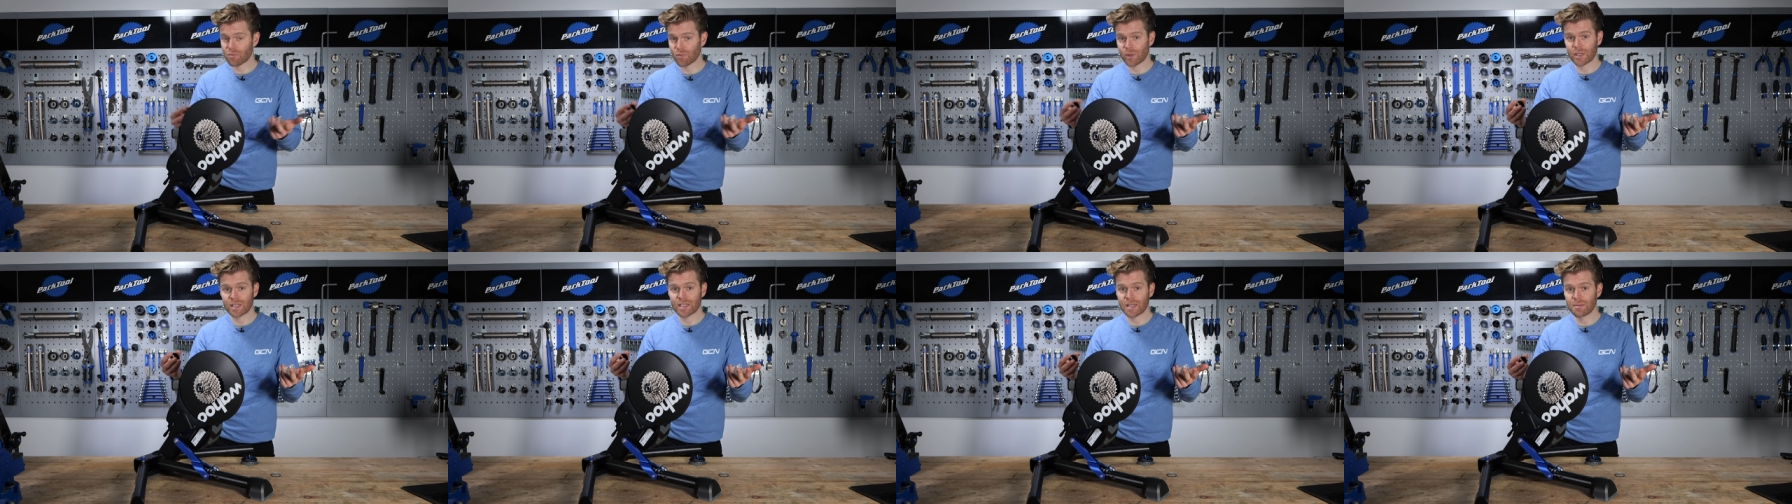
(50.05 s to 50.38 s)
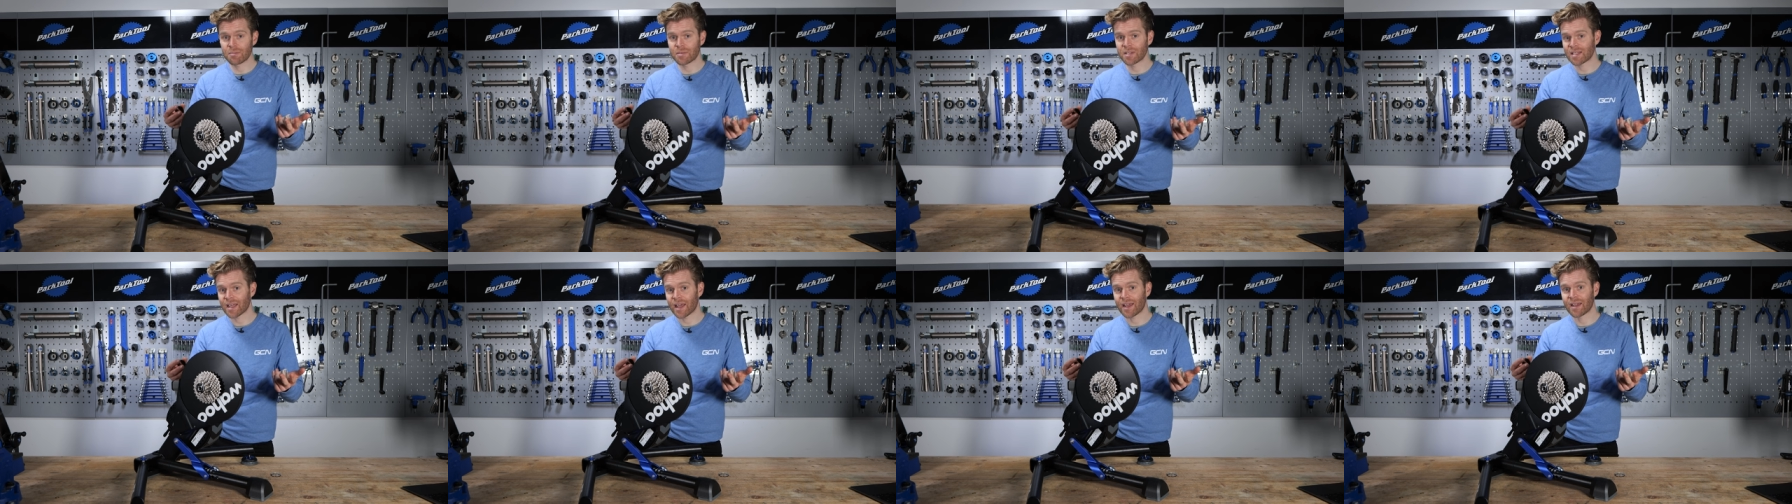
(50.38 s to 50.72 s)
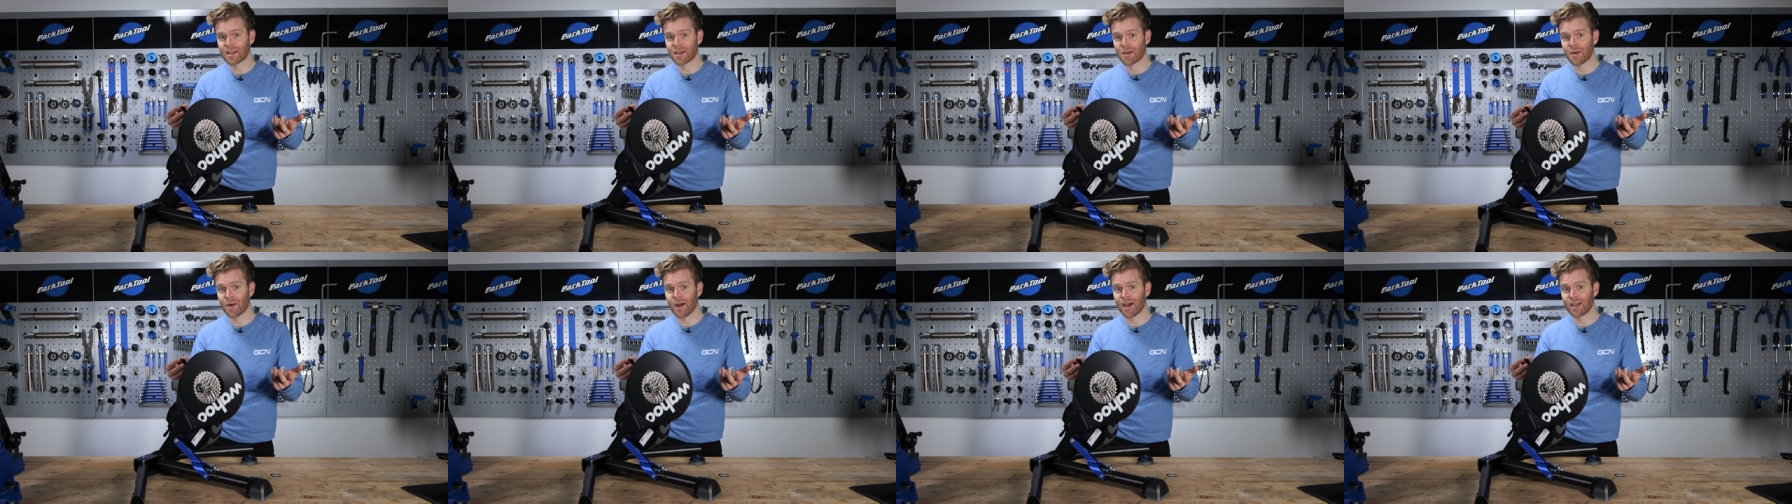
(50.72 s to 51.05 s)
We seem to say
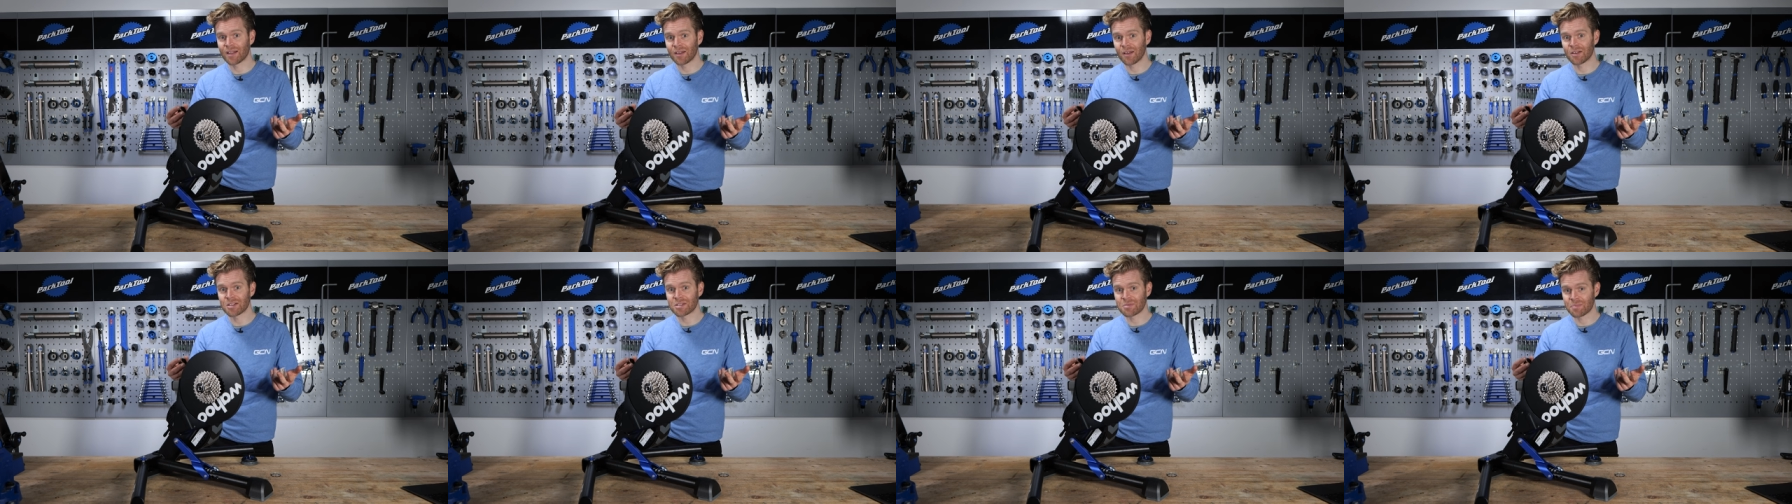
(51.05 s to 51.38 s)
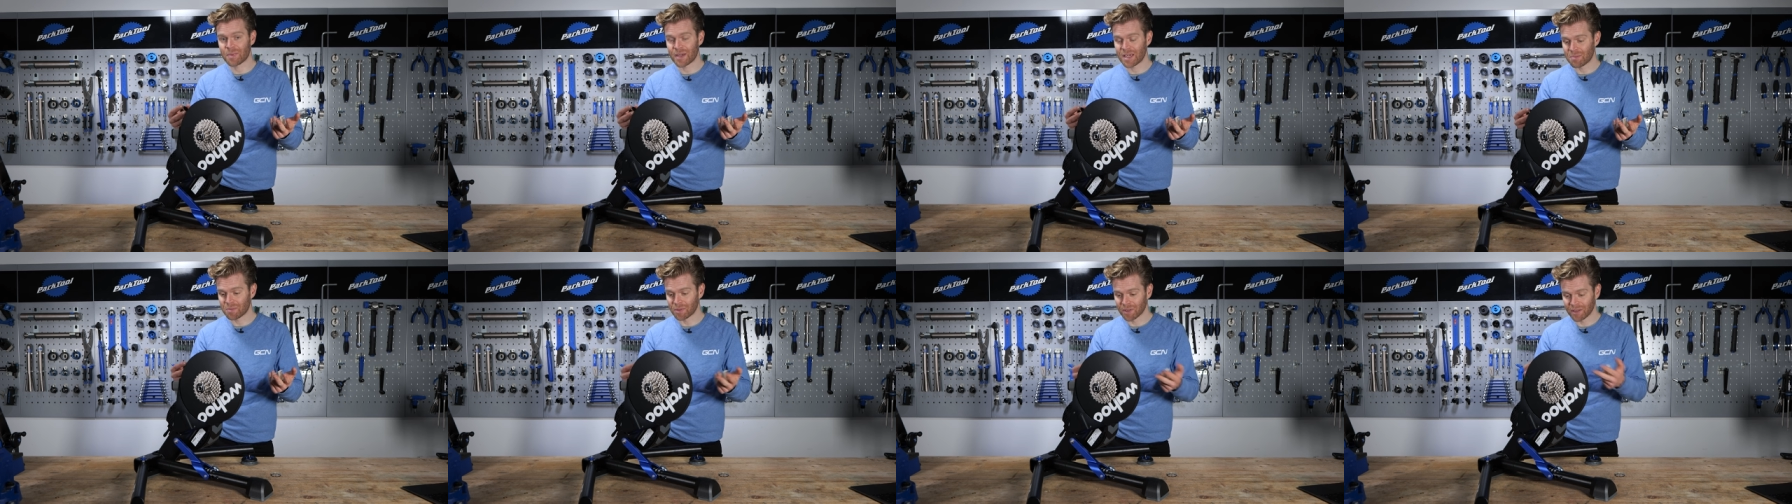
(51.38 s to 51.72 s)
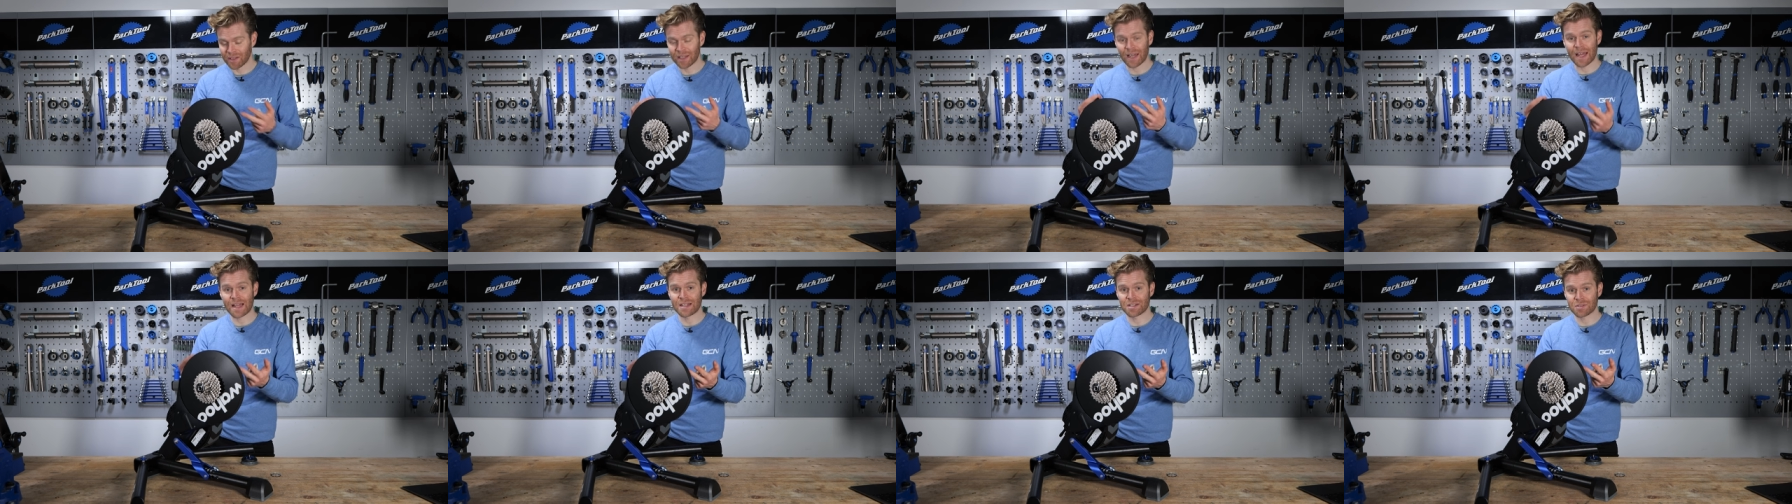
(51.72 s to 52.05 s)
it quite a lot to
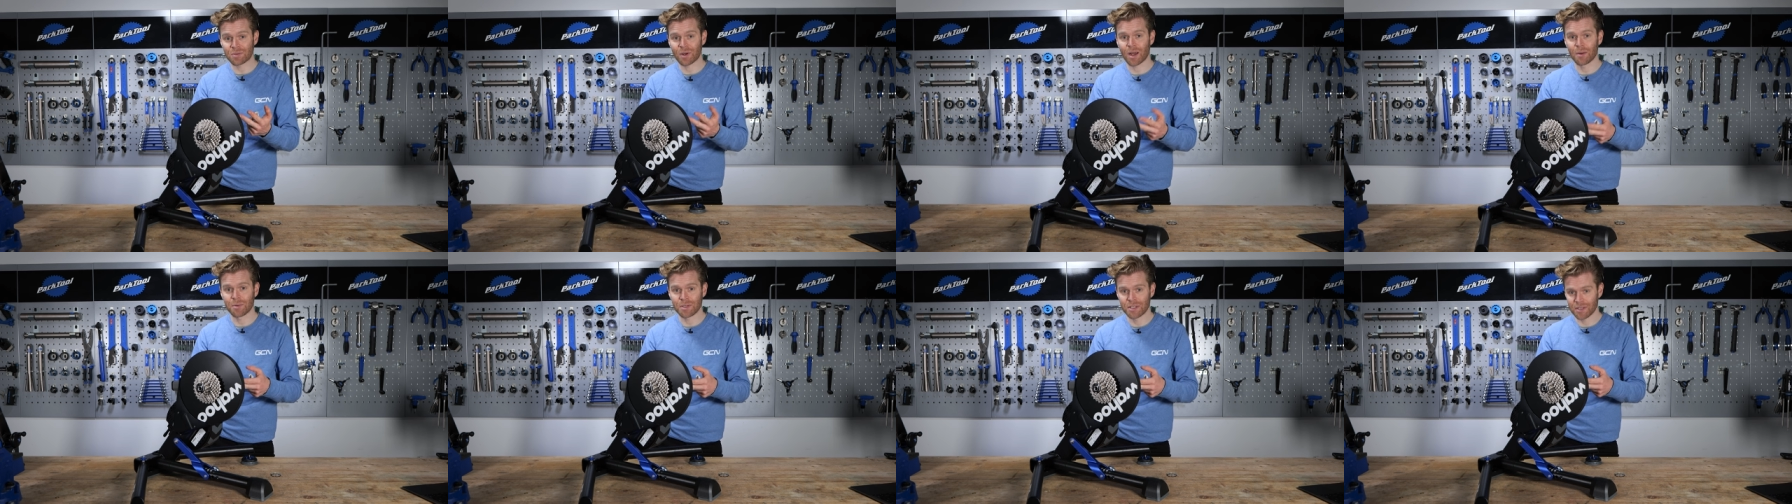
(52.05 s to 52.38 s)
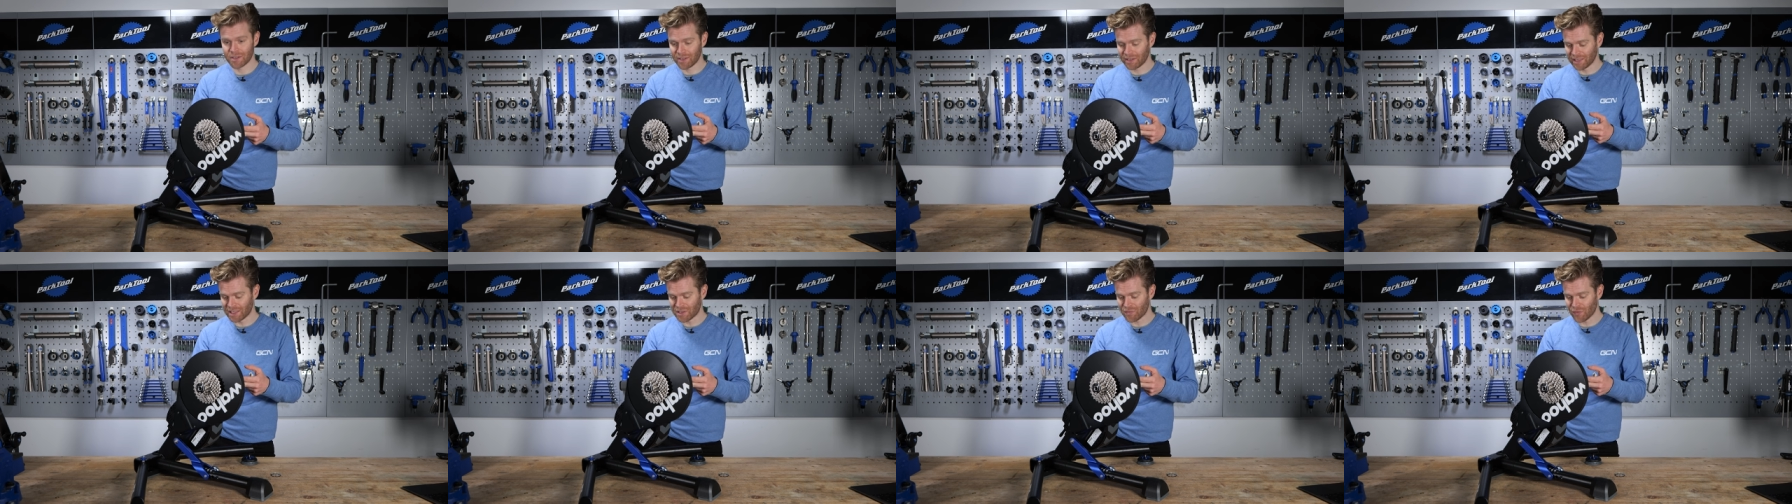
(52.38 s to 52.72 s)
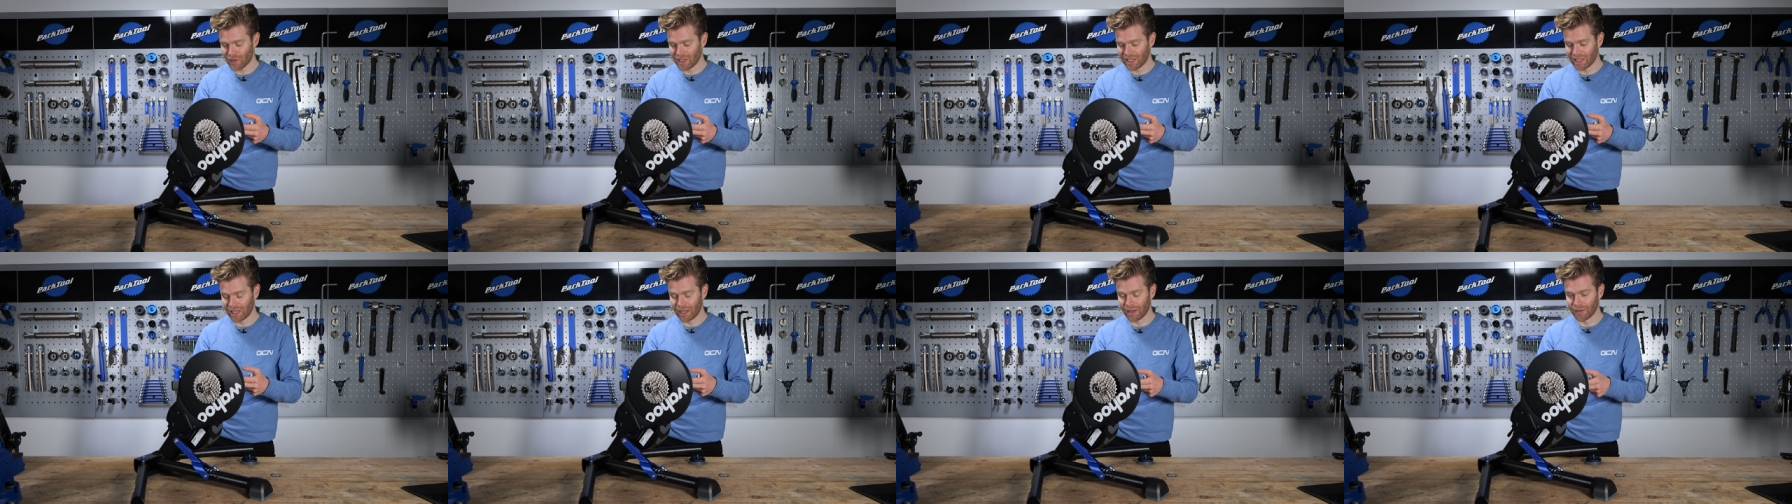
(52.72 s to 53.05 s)
people, and hence why we're doing this
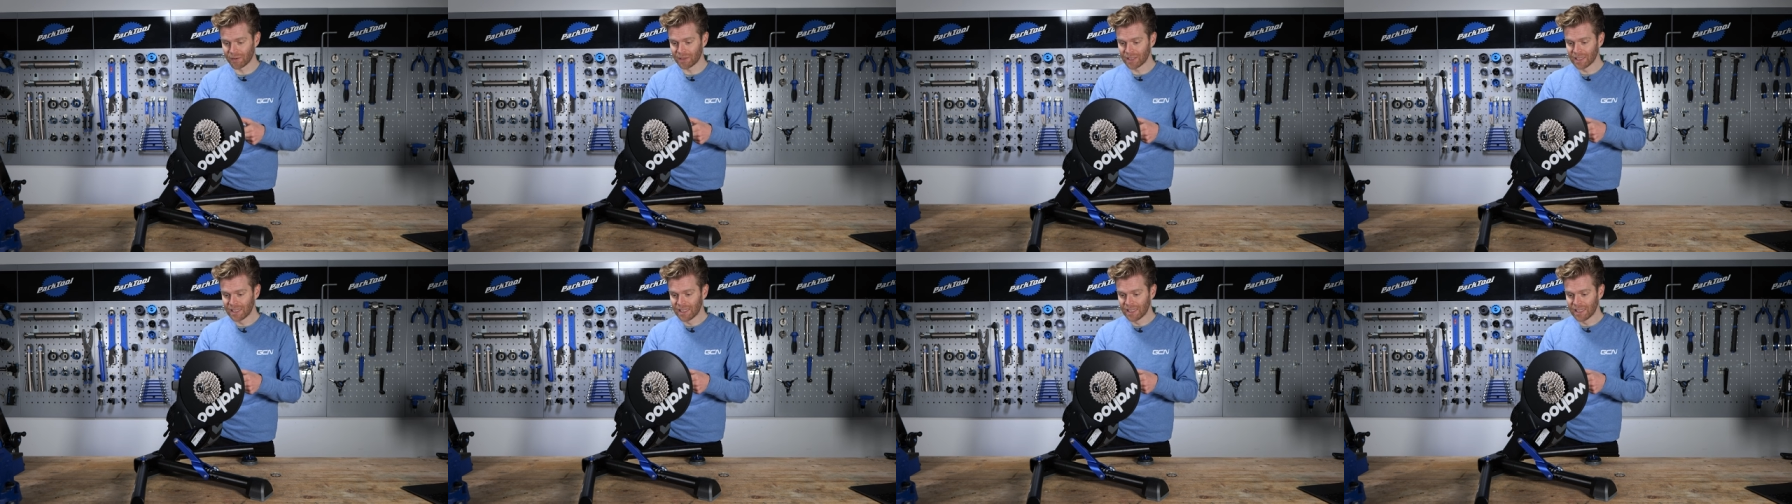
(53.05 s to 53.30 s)
video.